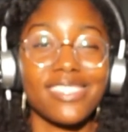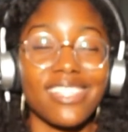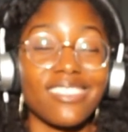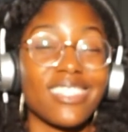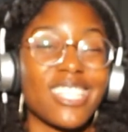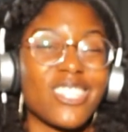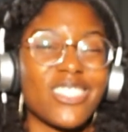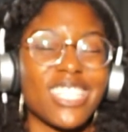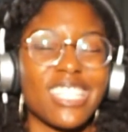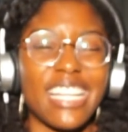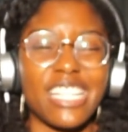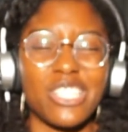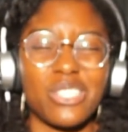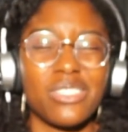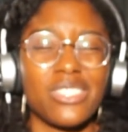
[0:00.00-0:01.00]
They're literally
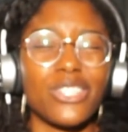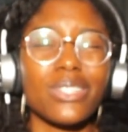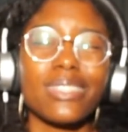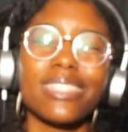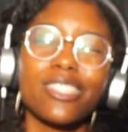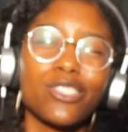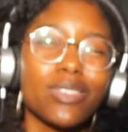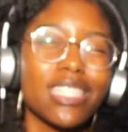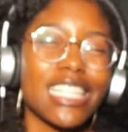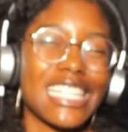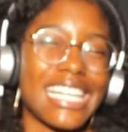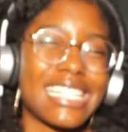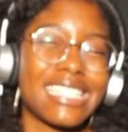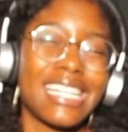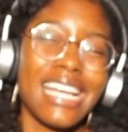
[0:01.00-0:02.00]
like, they're literally
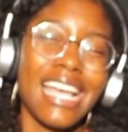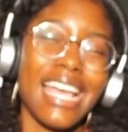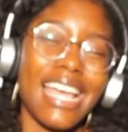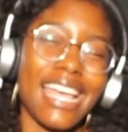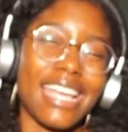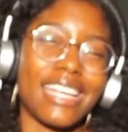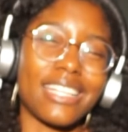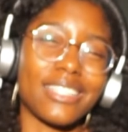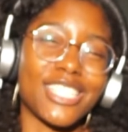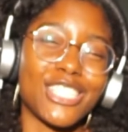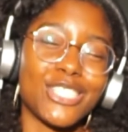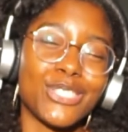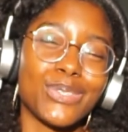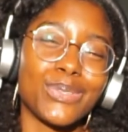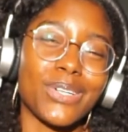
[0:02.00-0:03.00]
like, hey,
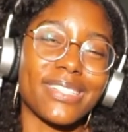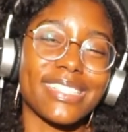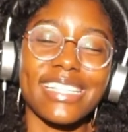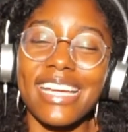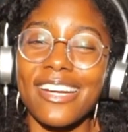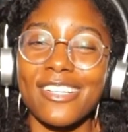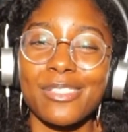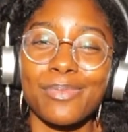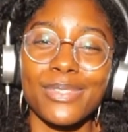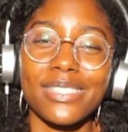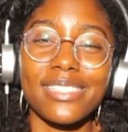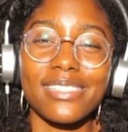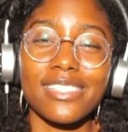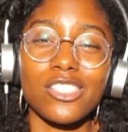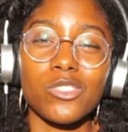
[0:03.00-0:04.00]
you are the expert
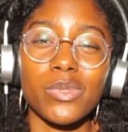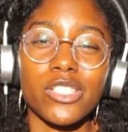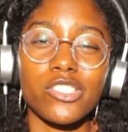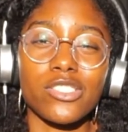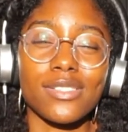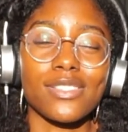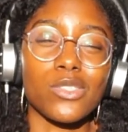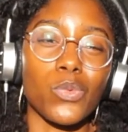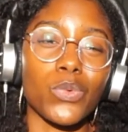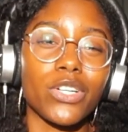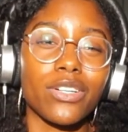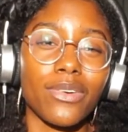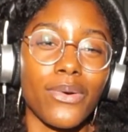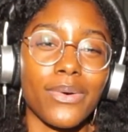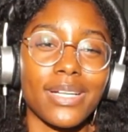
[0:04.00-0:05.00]
in the situation, so
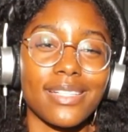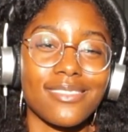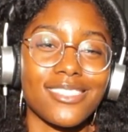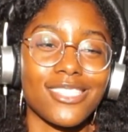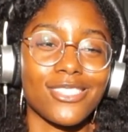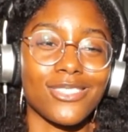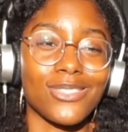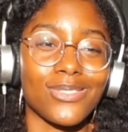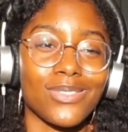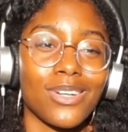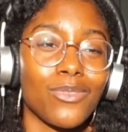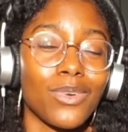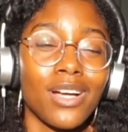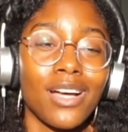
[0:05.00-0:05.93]
we're going to